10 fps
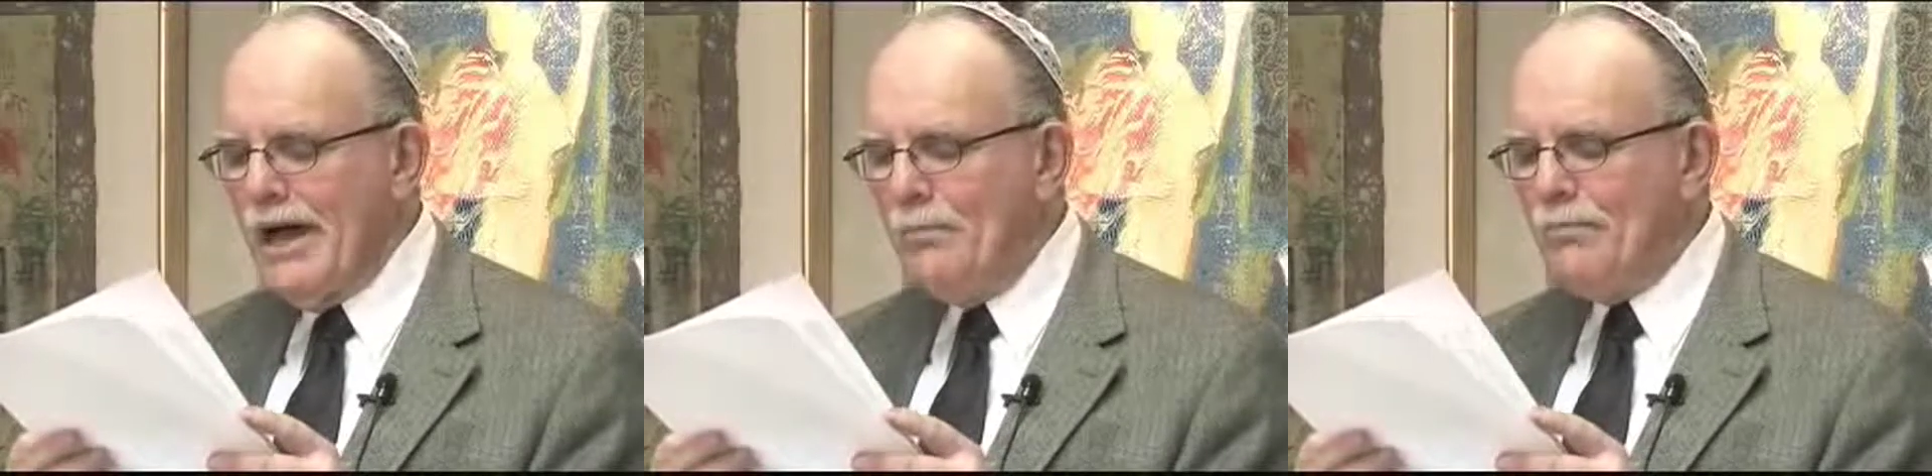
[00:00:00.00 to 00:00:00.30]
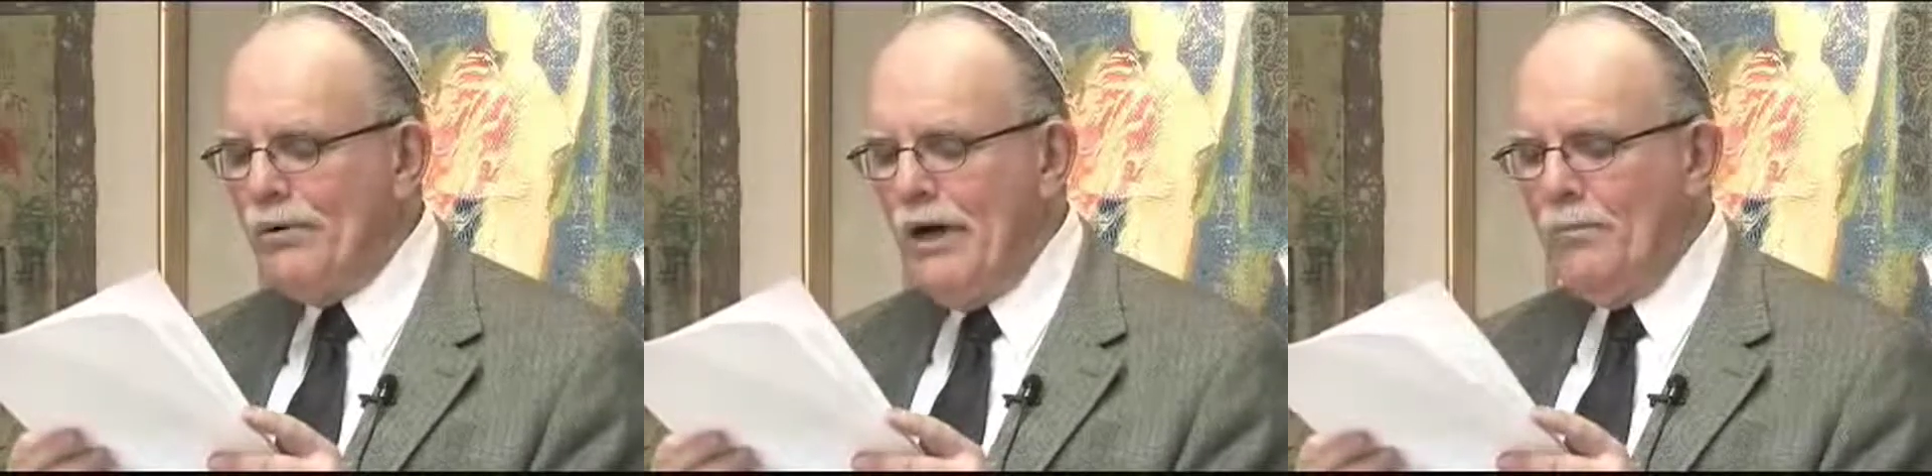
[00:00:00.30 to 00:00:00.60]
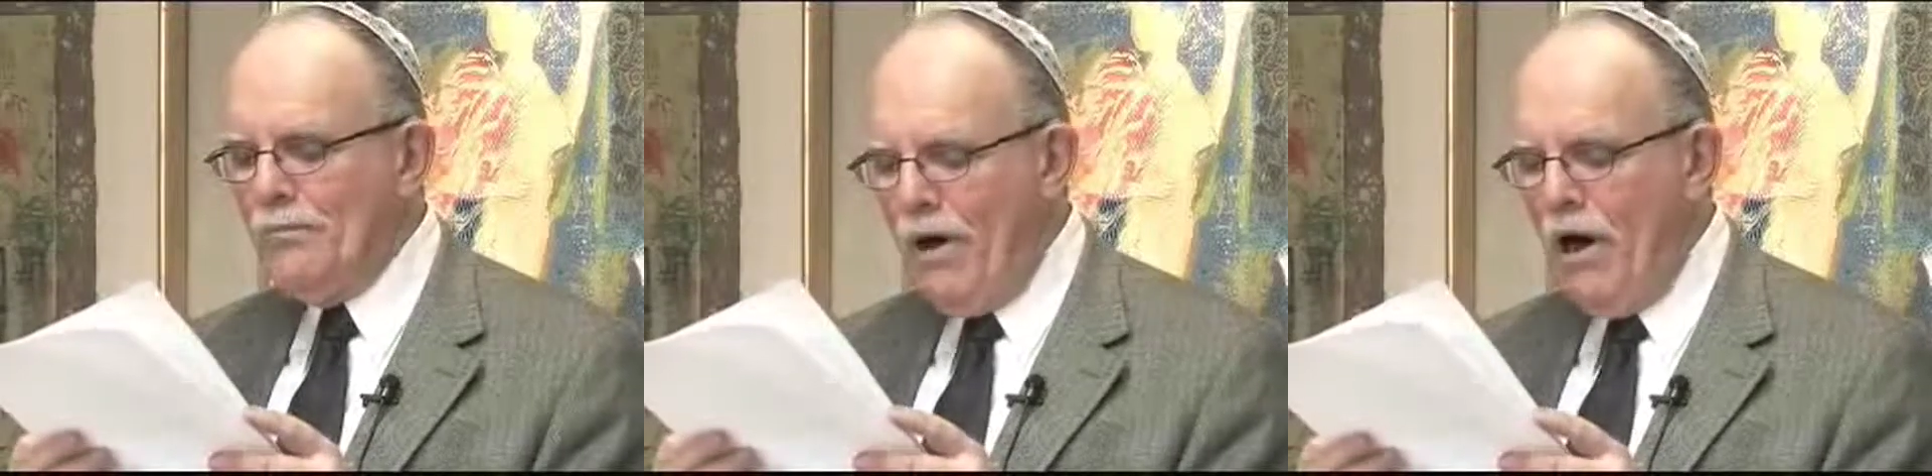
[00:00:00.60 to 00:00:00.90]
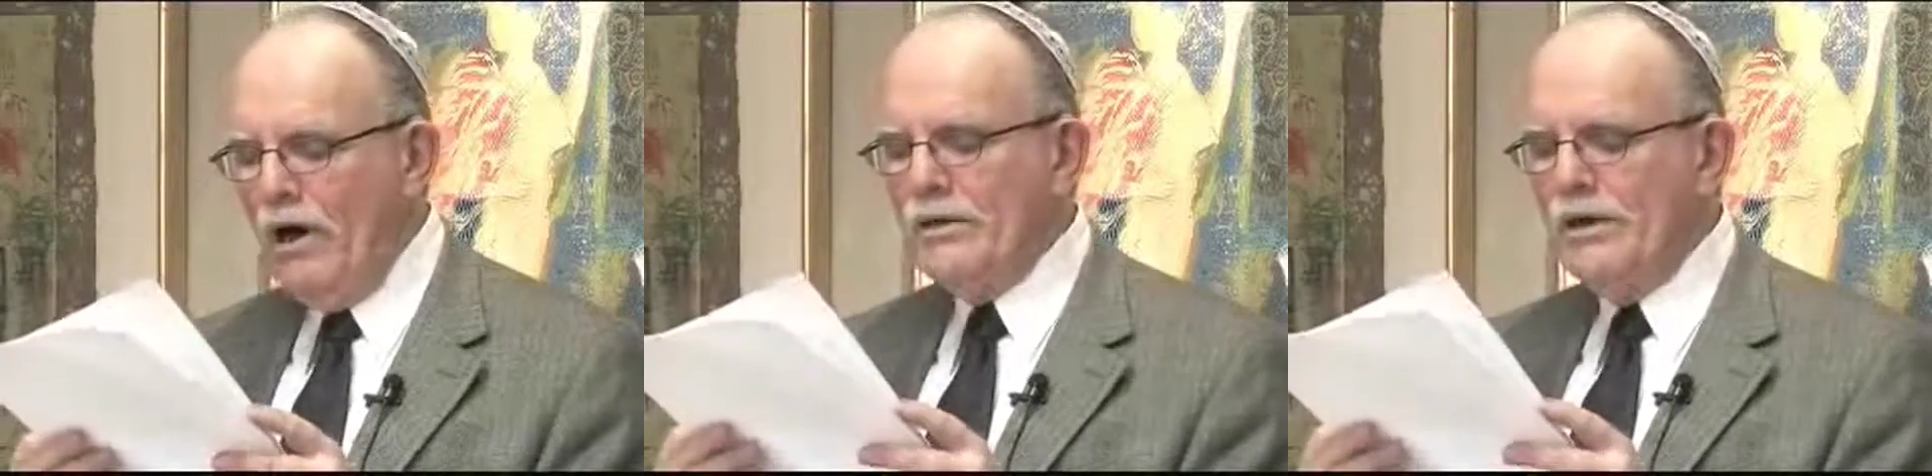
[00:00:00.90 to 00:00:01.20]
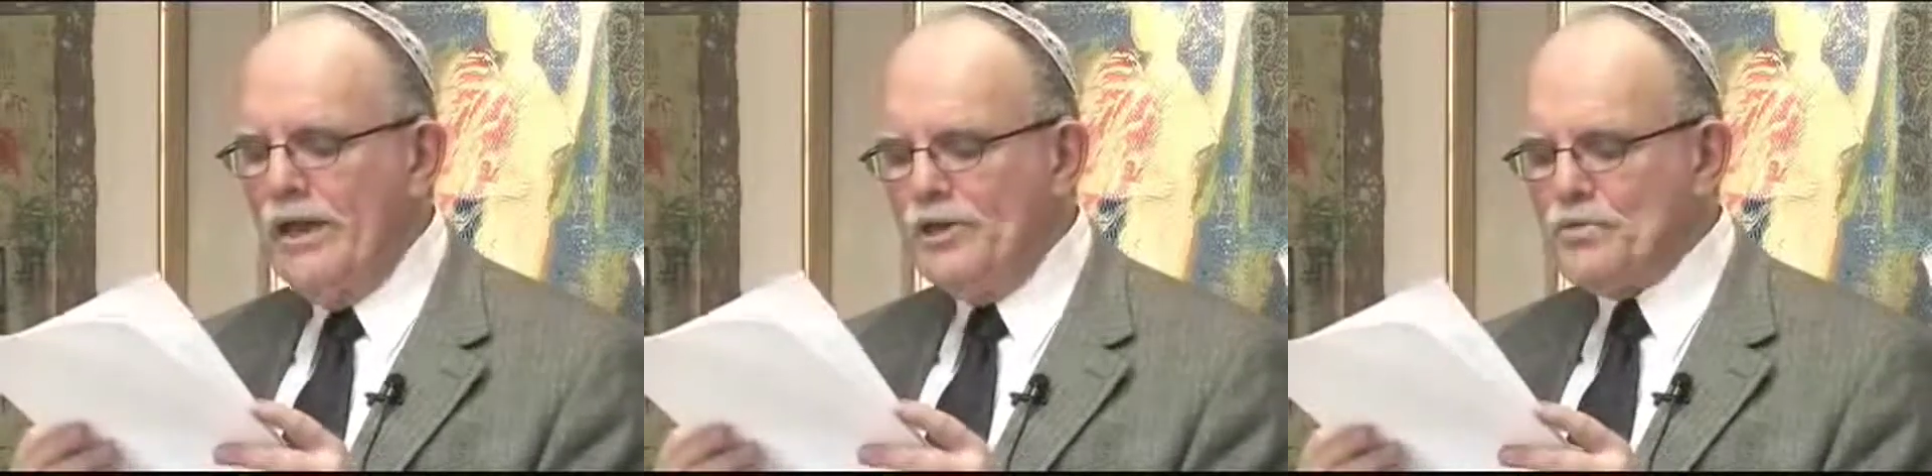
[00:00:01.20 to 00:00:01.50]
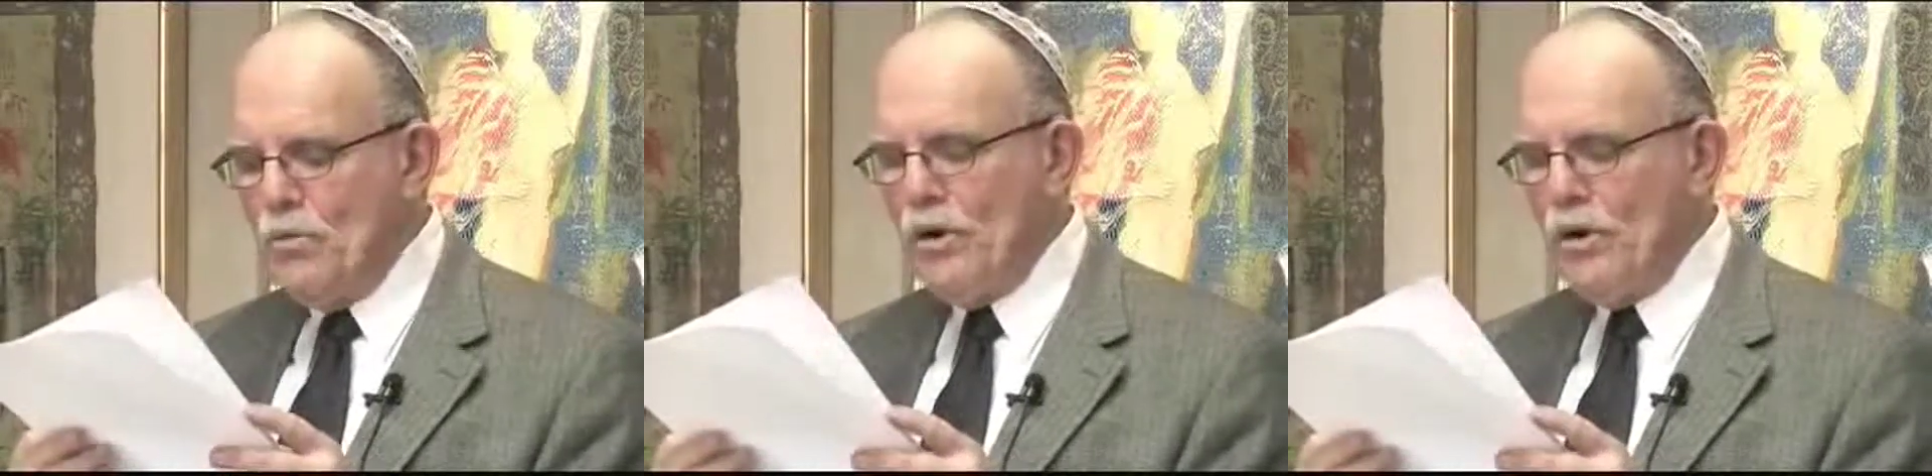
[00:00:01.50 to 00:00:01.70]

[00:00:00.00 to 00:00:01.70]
cup upon each